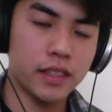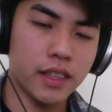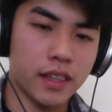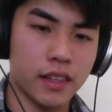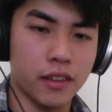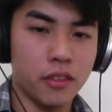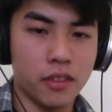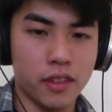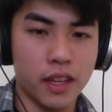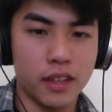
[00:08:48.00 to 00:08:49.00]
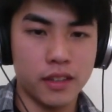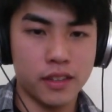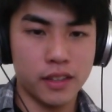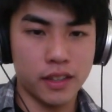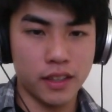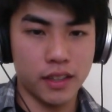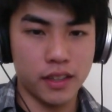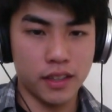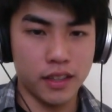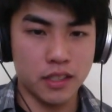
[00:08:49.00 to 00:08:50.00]
Yeah, other than that,
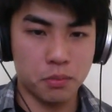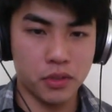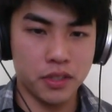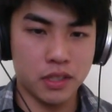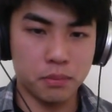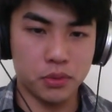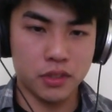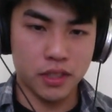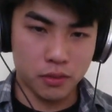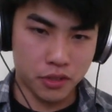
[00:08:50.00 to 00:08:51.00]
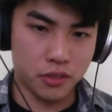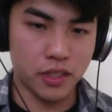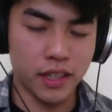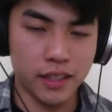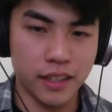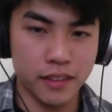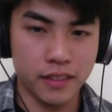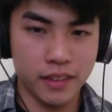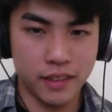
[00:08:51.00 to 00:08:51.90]
it's a pretty simple song once you get it down.